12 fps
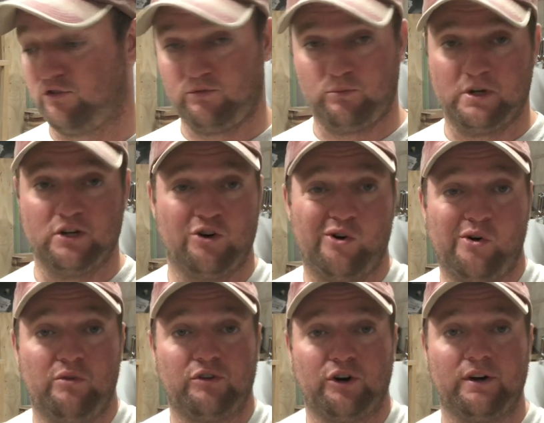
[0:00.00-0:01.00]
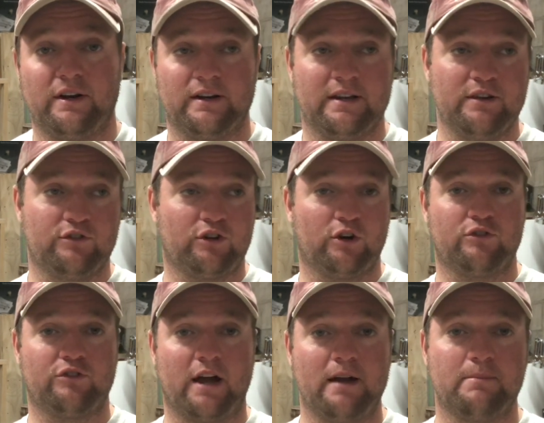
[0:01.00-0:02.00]
we go over, and he starts
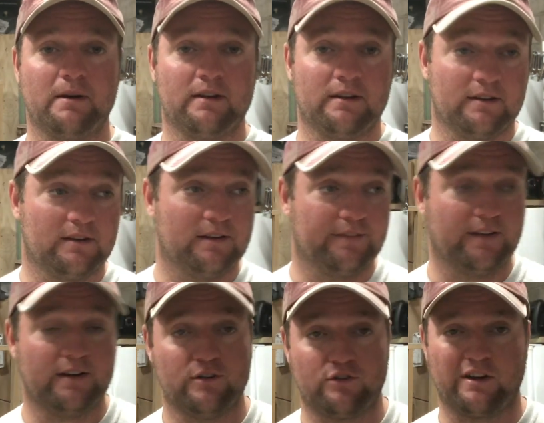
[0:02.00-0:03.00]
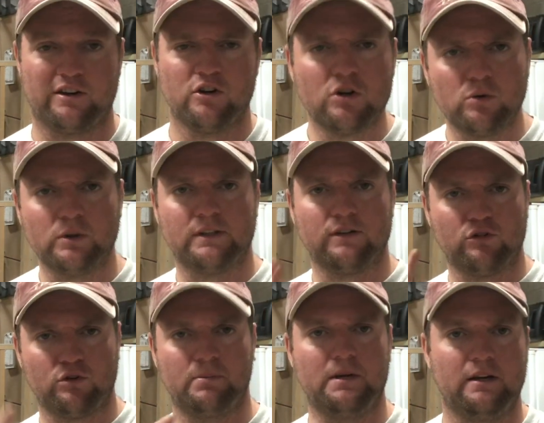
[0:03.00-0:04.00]
typing, and then he's like, you know what, this
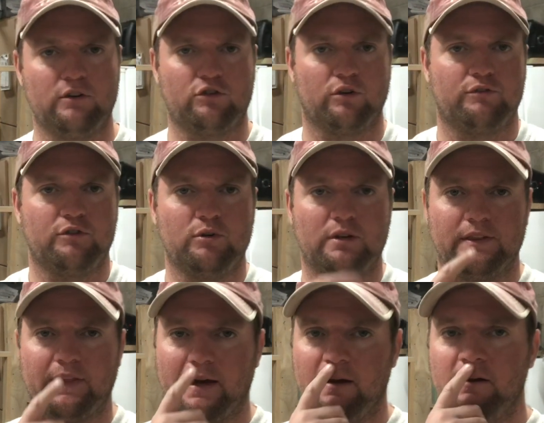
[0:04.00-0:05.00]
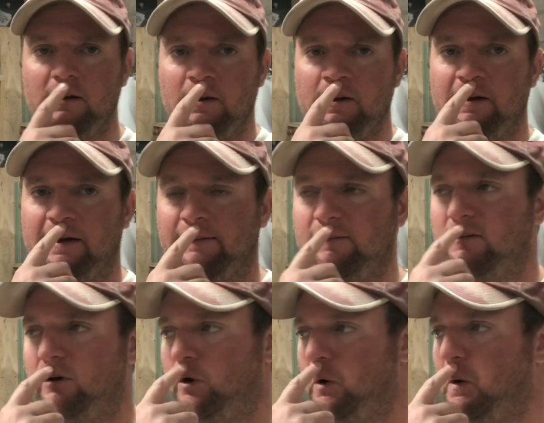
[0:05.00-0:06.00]
would be easier if you did that. And
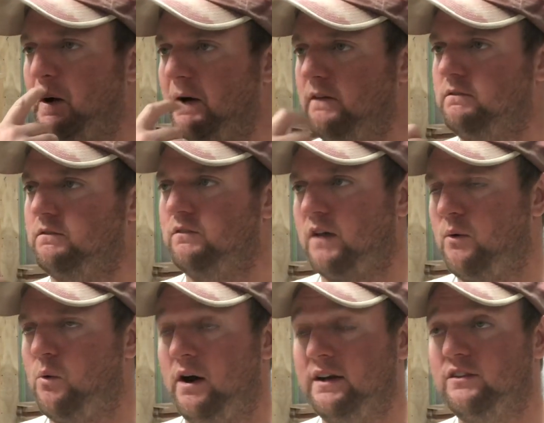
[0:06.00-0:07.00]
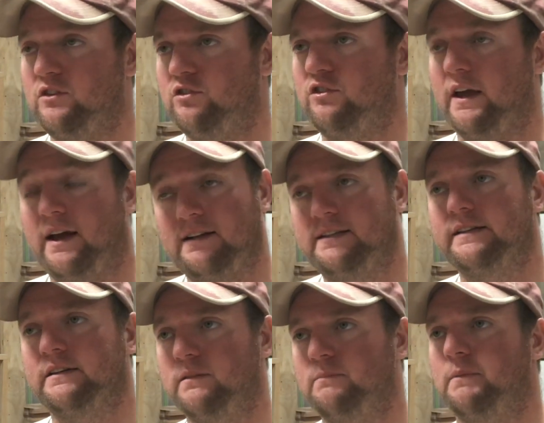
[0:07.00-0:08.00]
so I wanted to say I
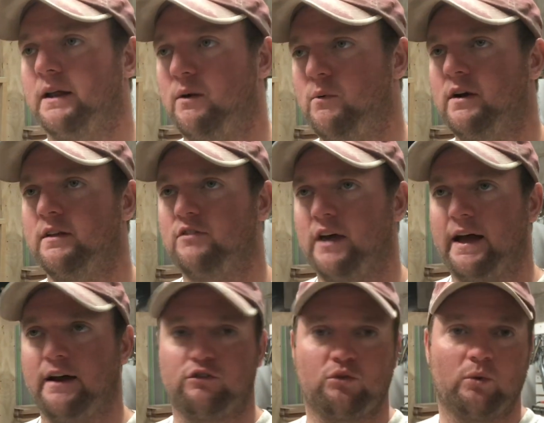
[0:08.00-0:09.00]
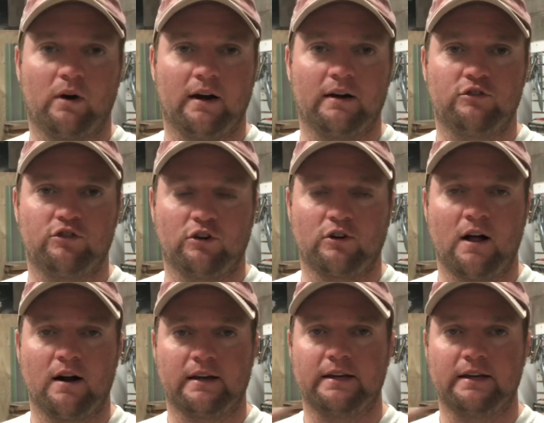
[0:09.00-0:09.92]
didn't, but I wanted to ask where I should clock